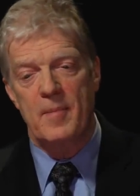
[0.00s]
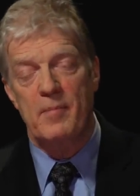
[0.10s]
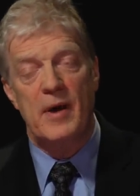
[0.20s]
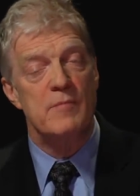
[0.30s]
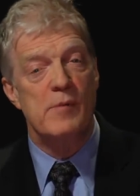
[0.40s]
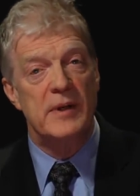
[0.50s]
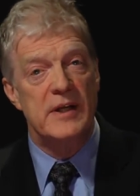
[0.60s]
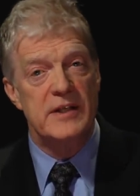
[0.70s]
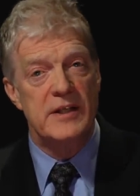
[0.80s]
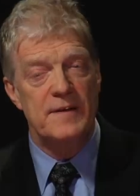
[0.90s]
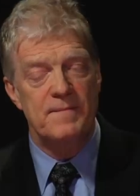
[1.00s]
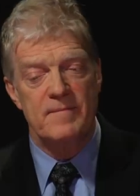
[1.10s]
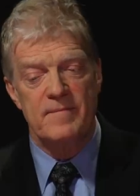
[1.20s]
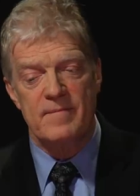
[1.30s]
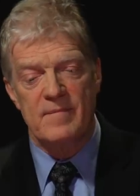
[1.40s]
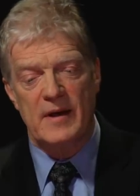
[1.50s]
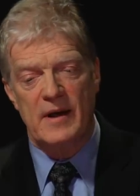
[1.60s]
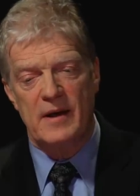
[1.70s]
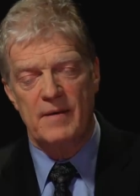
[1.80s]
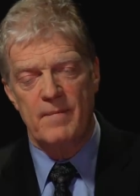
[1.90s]
by mobility.
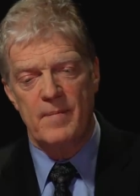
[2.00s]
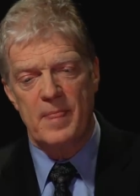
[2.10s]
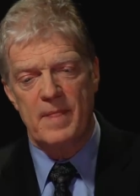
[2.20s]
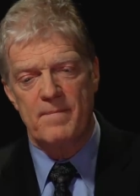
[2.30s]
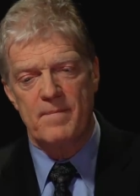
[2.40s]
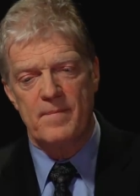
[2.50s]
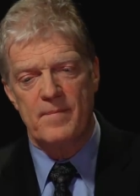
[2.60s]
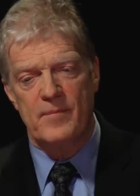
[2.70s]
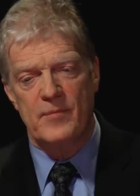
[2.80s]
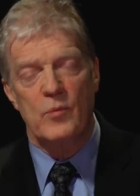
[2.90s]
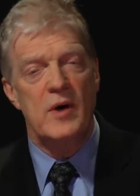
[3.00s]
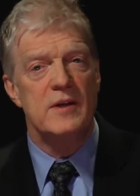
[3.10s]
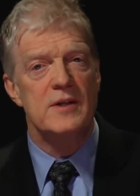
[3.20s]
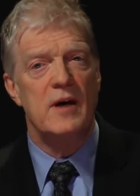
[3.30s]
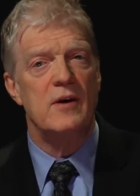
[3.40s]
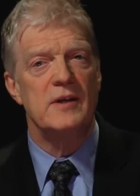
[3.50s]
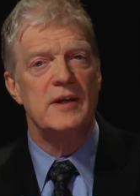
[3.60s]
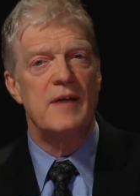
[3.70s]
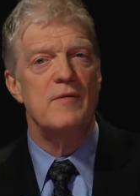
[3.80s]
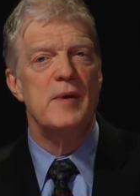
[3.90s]
The world has
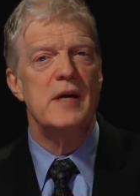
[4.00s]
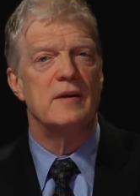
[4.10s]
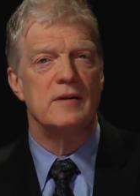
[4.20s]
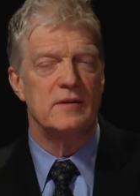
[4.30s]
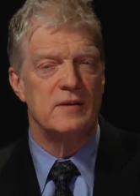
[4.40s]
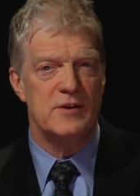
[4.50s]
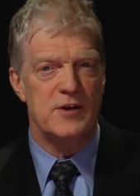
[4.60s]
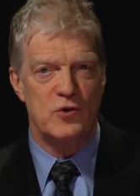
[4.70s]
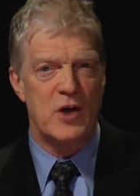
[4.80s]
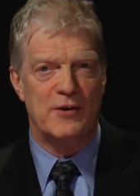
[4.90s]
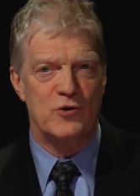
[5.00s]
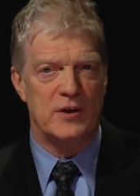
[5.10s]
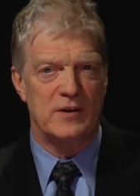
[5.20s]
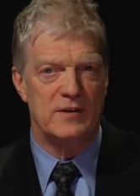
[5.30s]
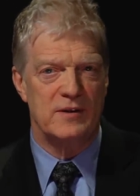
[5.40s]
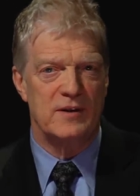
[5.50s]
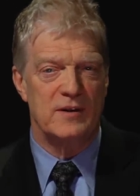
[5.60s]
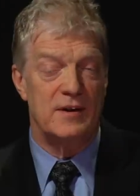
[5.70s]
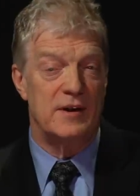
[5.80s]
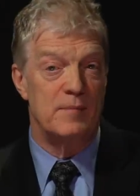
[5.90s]
hardly ever been so challenging
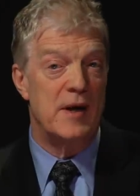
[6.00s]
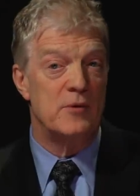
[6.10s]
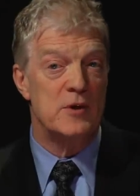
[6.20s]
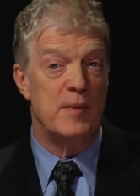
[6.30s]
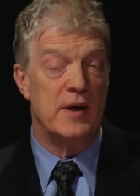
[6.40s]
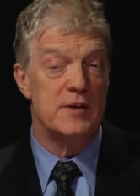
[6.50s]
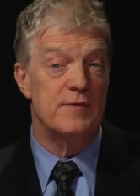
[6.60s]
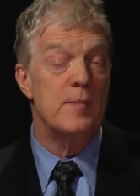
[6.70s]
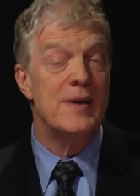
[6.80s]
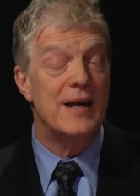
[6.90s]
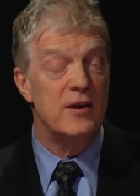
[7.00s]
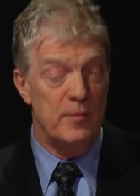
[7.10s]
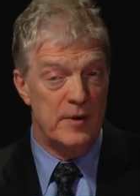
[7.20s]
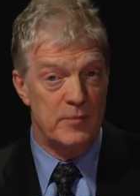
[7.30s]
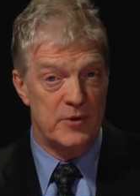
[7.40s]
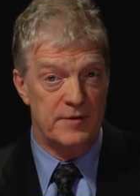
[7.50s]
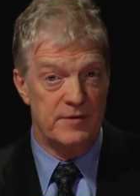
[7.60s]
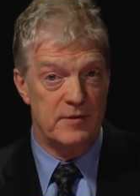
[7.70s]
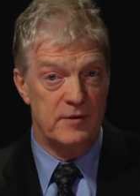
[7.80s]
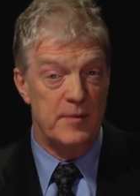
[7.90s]
in many respects from an economic point of
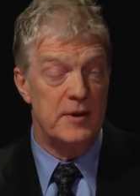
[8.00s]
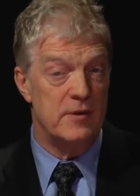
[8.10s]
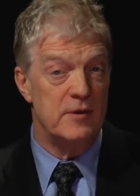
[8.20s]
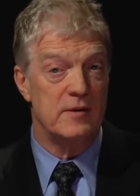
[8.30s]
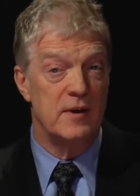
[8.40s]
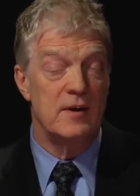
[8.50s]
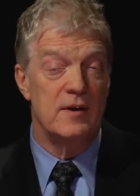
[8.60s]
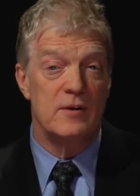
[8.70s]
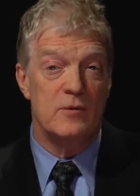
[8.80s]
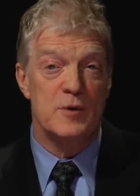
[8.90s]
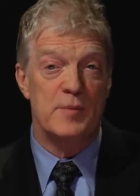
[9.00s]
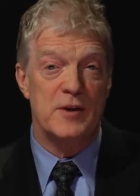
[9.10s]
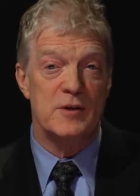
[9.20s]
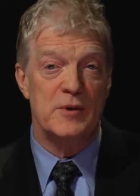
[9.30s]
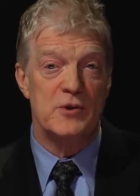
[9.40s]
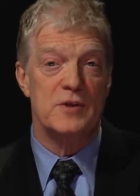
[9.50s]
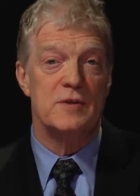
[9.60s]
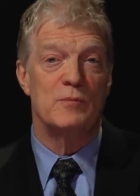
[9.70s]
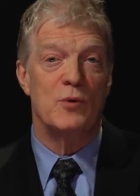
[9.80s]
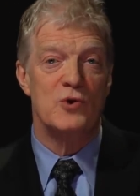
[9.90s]
view. I mean, there are other respects in which
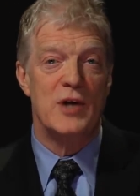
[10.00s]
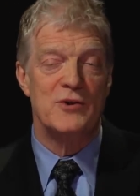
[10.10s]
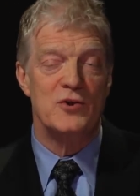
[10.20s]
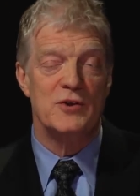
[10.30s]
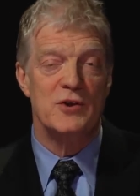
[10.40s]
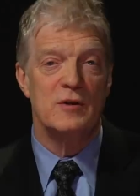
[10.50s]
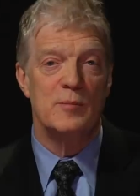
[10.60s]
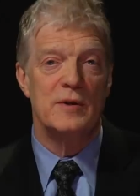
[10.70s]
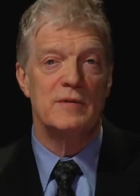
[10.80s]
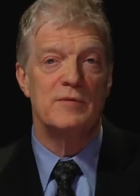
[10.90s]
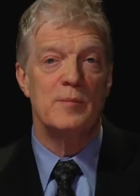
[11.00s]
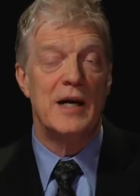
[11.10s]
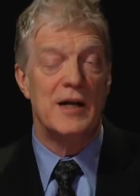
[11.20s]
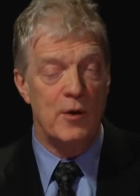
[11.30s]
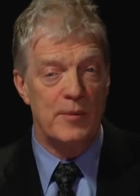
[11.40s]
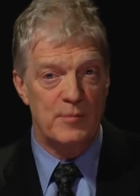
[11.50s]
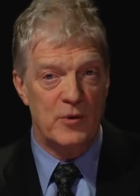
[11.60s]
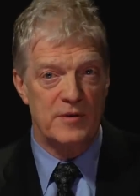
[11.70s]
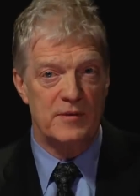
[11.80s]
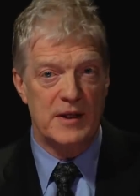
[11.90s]
it's more challenging too, but from an economic
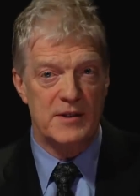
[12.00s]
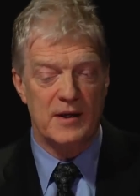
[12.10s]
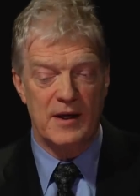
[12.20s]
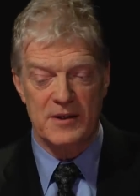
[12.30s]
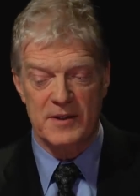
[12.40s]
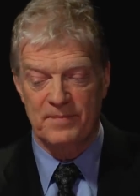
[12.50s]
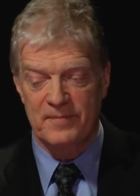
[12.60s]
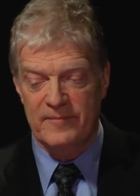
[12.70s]
point of view, that's the case.